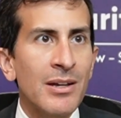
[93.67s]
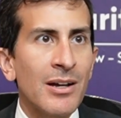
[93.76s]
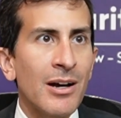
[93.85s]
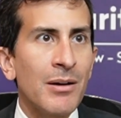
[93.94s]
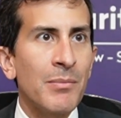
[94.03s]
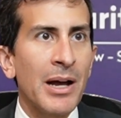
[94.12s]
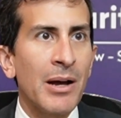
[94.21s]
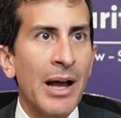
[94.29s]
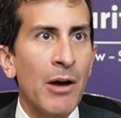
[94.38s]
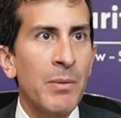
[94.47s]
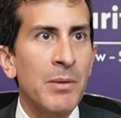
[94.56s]

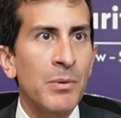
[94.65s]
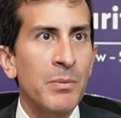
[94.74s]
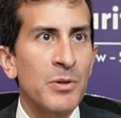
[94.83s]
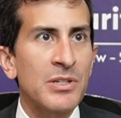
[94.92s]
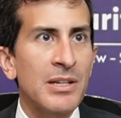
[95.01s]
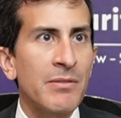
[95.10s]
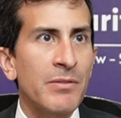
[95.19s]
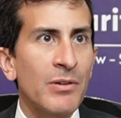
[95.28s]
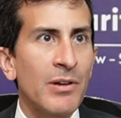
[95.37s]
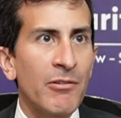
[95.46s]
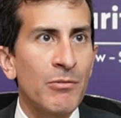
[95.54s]
how people perceive
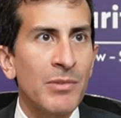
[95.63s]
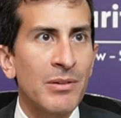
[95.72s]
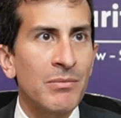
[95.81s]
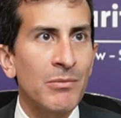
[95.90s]
their government,